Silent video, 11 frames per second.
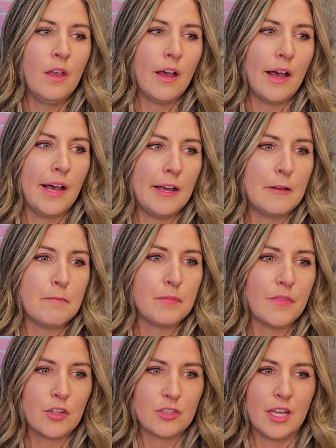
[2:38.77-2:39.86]

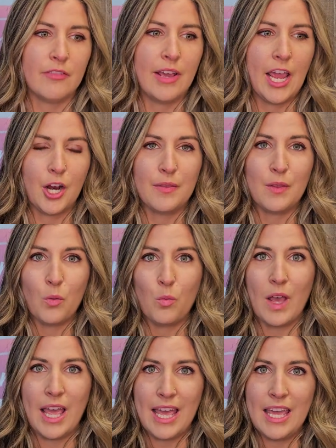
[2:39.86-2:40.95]
If there's a lot of hair in the
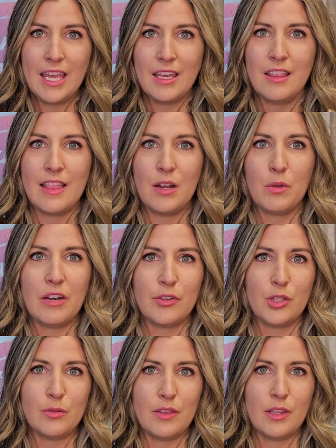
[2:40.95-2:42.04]
way, then whenever
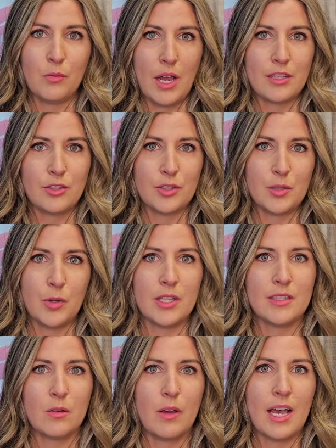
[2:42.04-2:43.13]
the waxer spreads
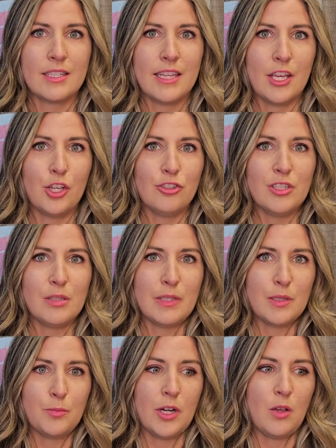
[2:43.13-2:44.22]
the wax, they could just be
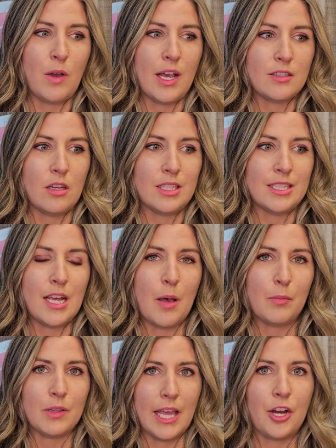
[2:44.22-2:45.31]
spreading wax on the
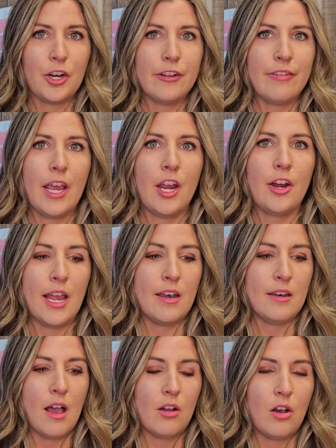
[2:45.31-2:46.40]
top layer of hair and
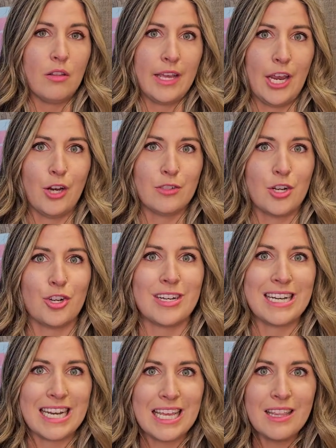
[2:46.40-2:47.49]
not all the hairs
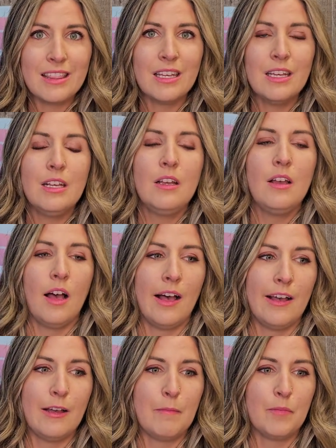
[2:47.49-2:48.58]
underneath,
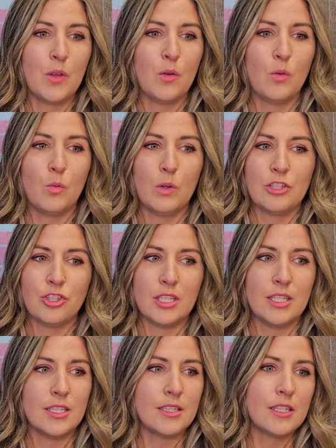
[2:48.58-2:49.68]
which
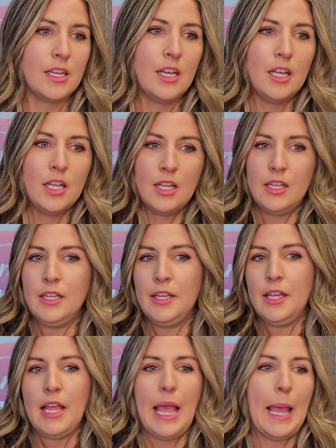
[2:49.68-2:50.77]
is
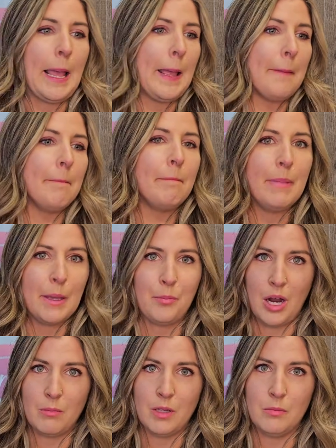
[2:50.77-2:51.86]
a big
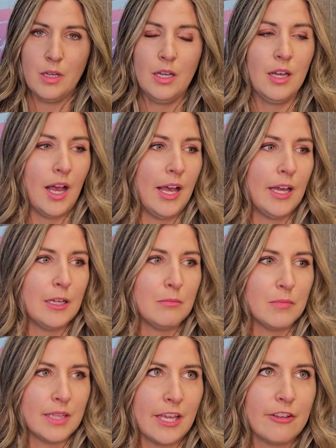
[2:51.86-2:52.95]
problem.
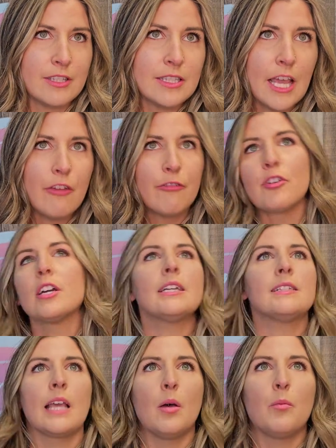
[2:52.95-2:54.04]
Like say for
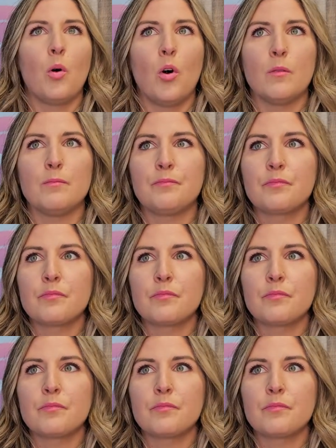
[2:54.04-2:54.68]
example,